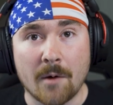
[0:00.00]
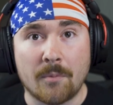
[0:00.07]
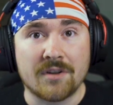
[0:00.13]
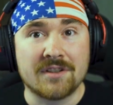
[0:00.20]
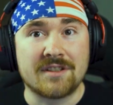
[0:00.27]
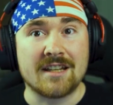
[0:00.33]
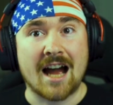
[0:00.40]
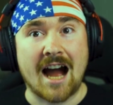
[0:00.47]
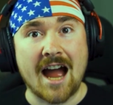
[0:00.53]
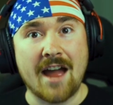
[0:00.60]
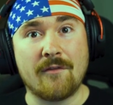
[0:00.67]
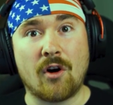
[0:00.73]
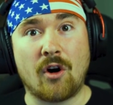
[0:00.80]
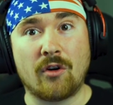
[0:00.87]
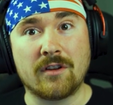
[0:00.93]
Personally,
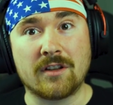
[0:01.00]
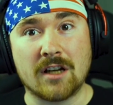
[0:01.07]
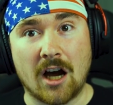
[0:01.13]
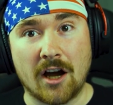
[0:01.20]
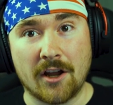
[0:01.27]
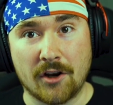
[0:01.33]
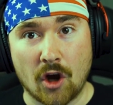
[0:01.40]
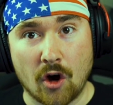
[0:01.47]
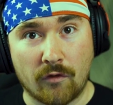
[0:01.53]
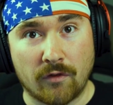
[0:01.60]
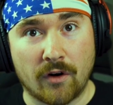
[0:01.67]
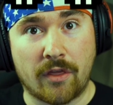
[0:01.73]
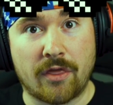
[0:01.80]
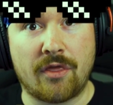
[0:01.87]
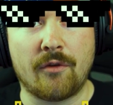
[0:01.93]
I've already gotten
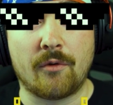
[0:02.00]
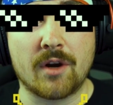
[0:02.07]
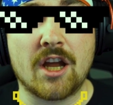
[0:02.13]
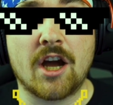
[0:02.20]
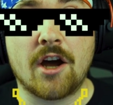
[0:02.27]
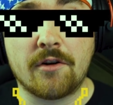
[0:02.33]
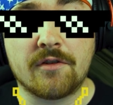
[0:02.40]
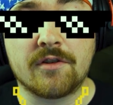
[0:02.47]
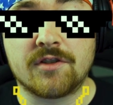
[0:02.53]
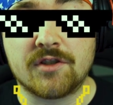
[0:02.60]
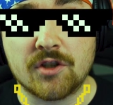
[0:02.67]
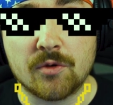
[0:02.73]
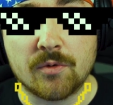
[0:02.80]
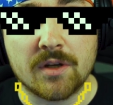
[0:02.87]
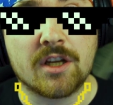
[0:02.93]
over three hundred
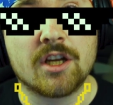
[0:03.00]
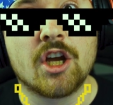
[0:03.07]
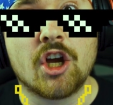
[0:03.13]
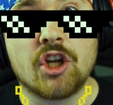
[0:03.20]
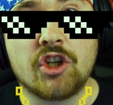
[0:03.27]
Sui